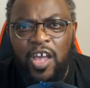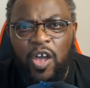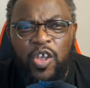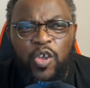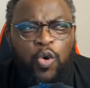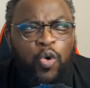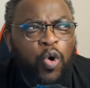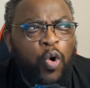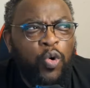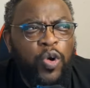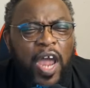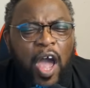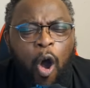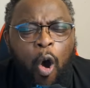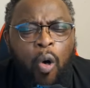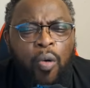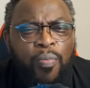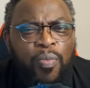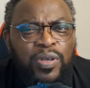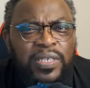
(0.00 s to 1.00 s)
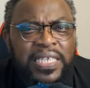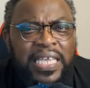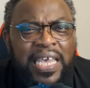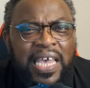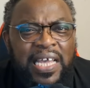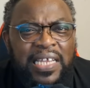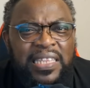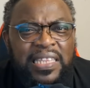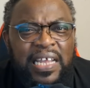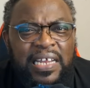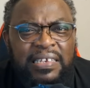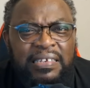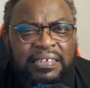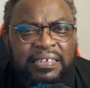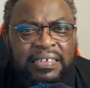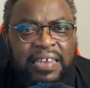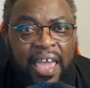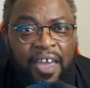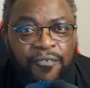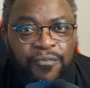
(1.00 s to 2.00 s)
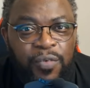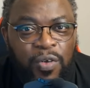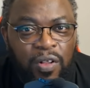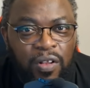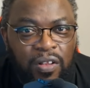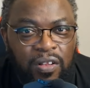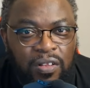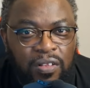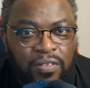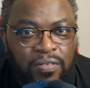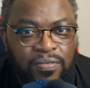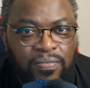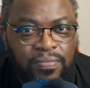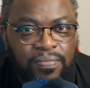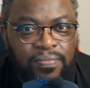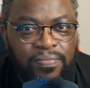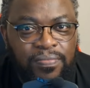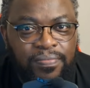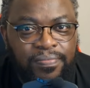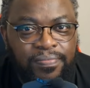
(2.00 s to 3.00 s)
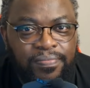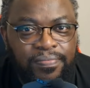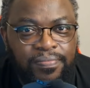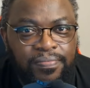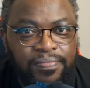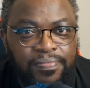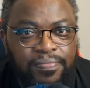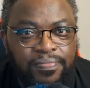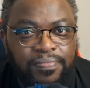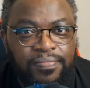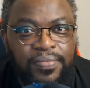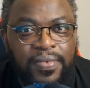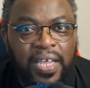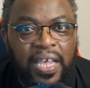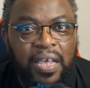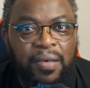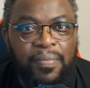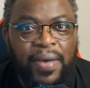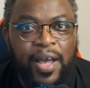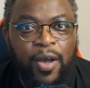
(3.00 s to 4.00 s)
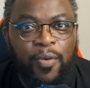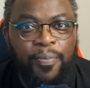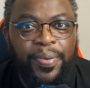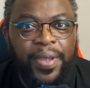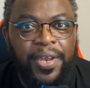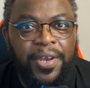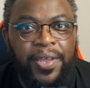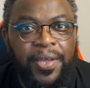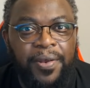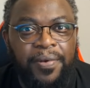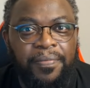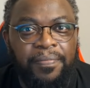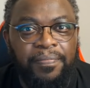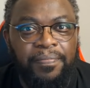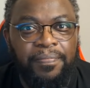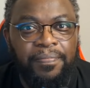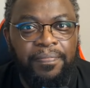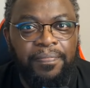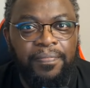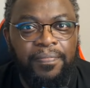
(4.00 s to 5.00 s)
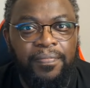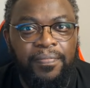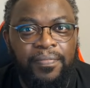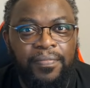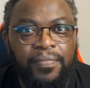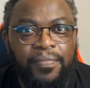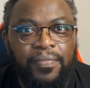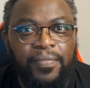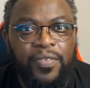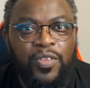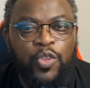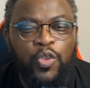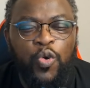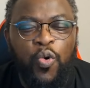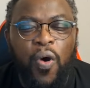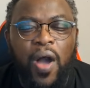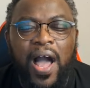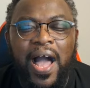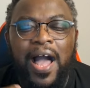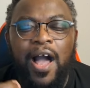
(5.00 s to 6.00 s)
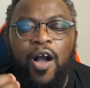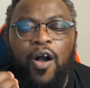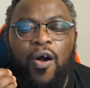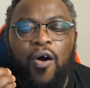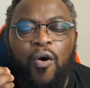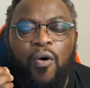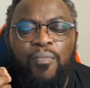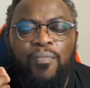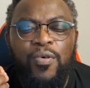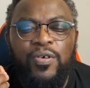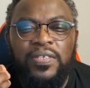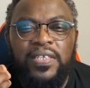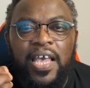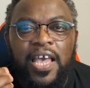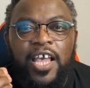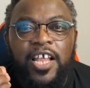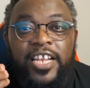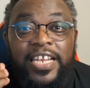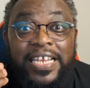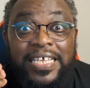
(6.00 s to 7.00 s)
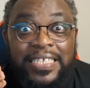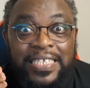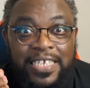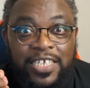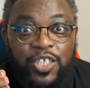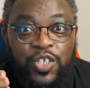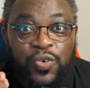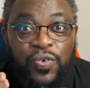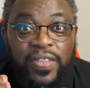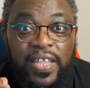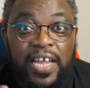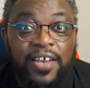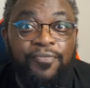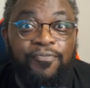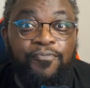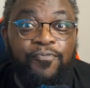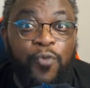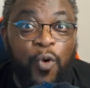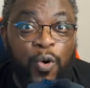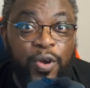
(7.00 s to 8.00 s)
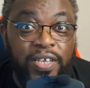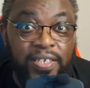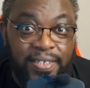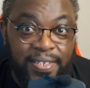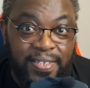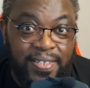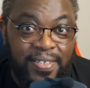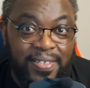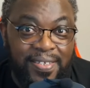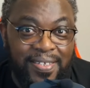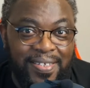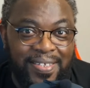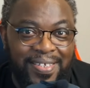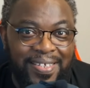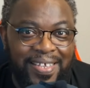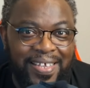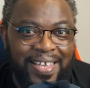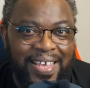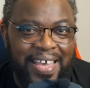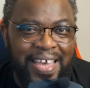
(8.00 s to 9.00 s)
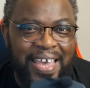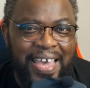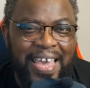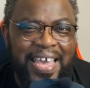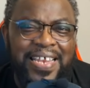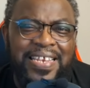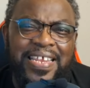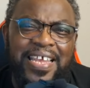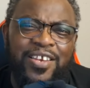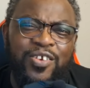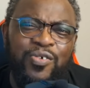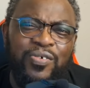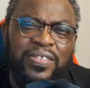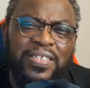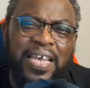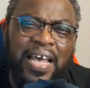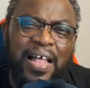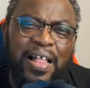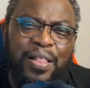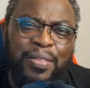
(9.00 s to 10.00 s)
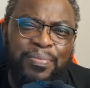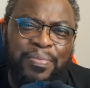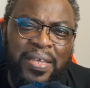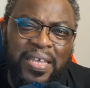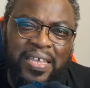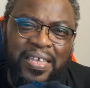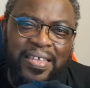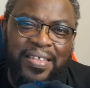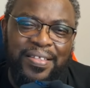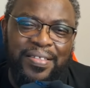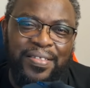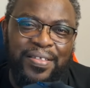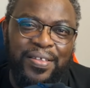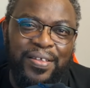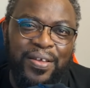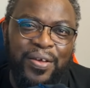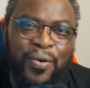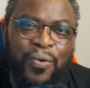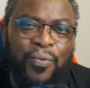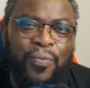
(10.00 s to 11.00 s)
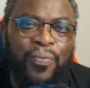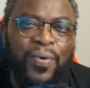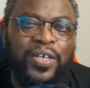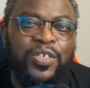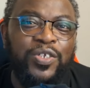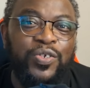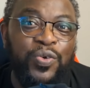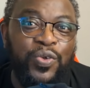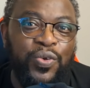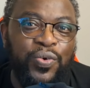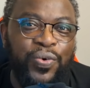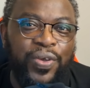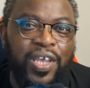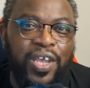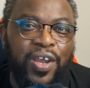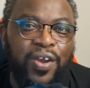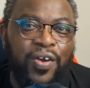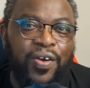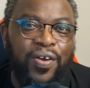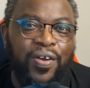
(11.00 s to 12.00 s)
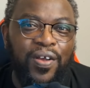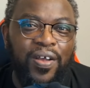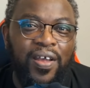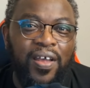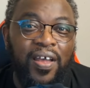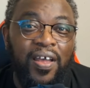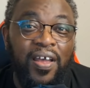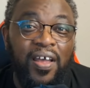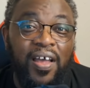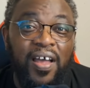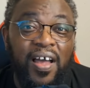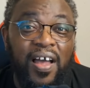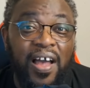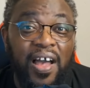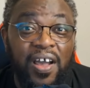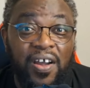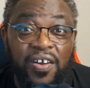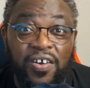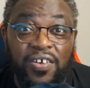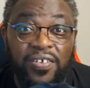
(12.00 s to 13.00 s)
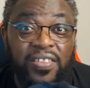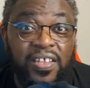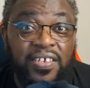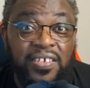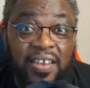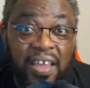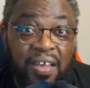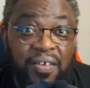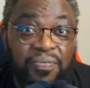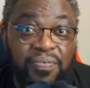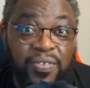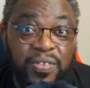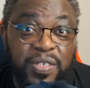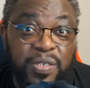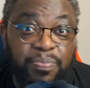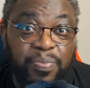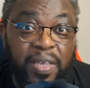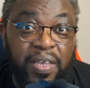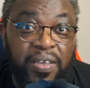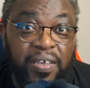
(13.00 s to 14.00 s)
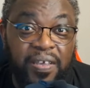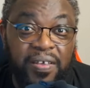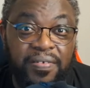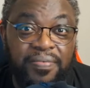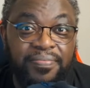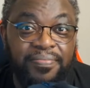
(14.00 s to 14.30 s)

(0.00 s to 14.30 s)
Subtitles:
you could almost hear the devil, in my opinion. You are almost, listen to that voice and then you tell me, what do you hear? I heard the devil speak.